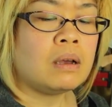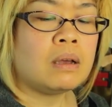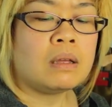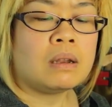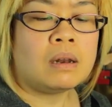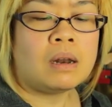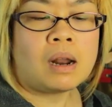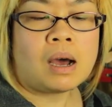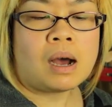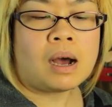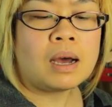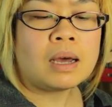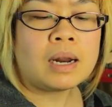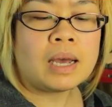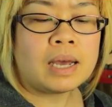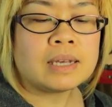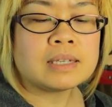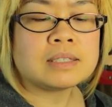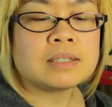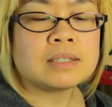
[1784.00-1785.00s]
not
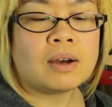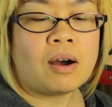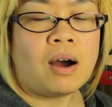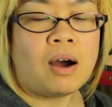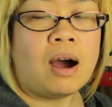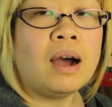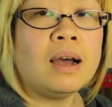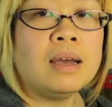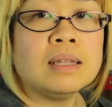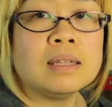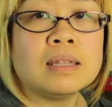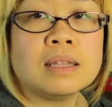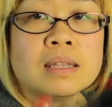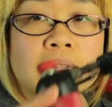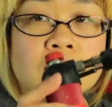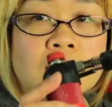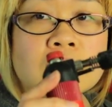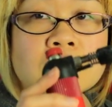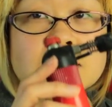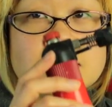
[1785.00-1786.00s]
as hot
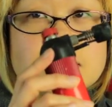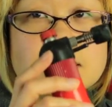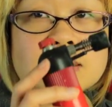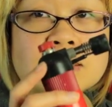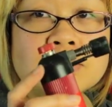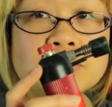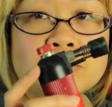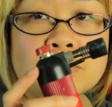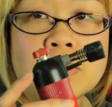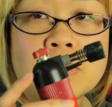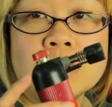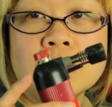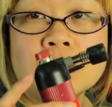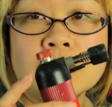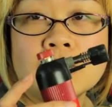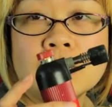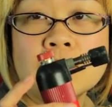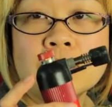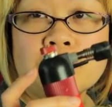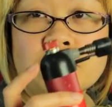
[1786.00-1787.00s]
as this one,
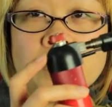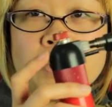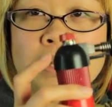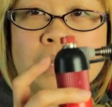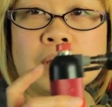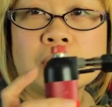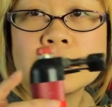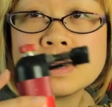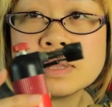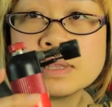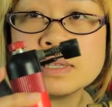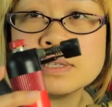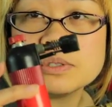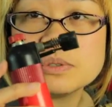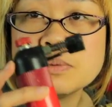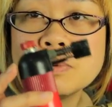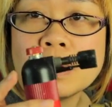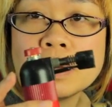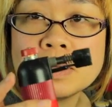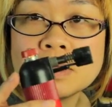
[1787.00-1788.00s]
but
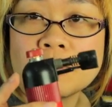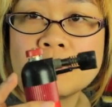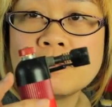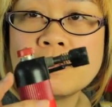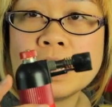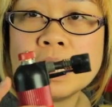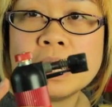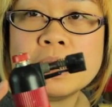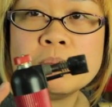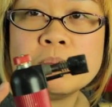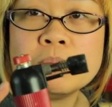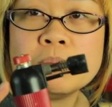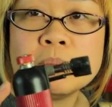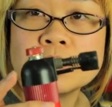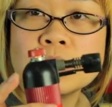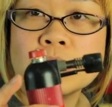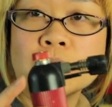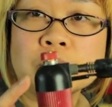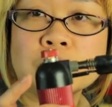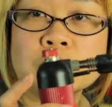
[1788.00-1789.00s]
this one, the flame is
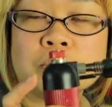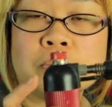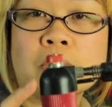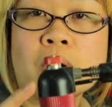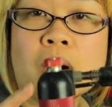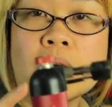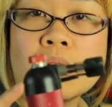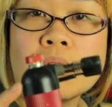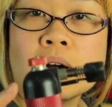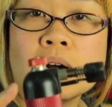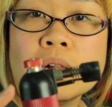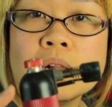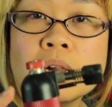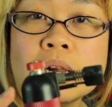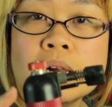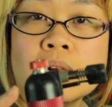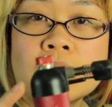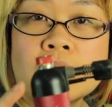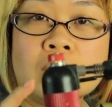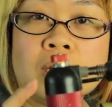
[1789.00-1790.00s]
so small.
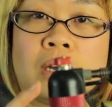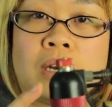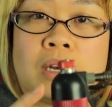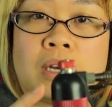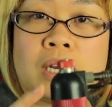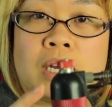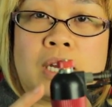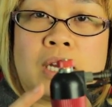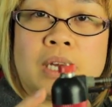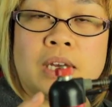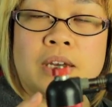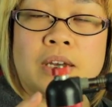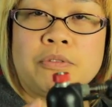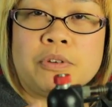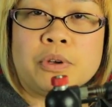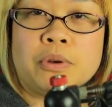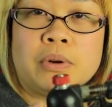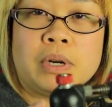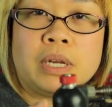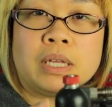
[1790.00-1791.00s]
If
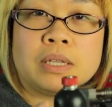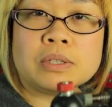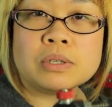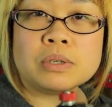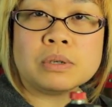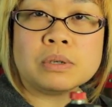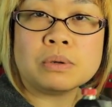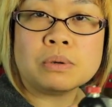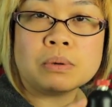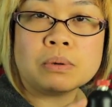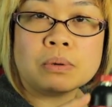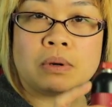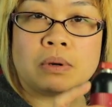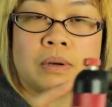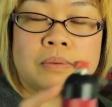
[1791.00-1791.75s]
you need to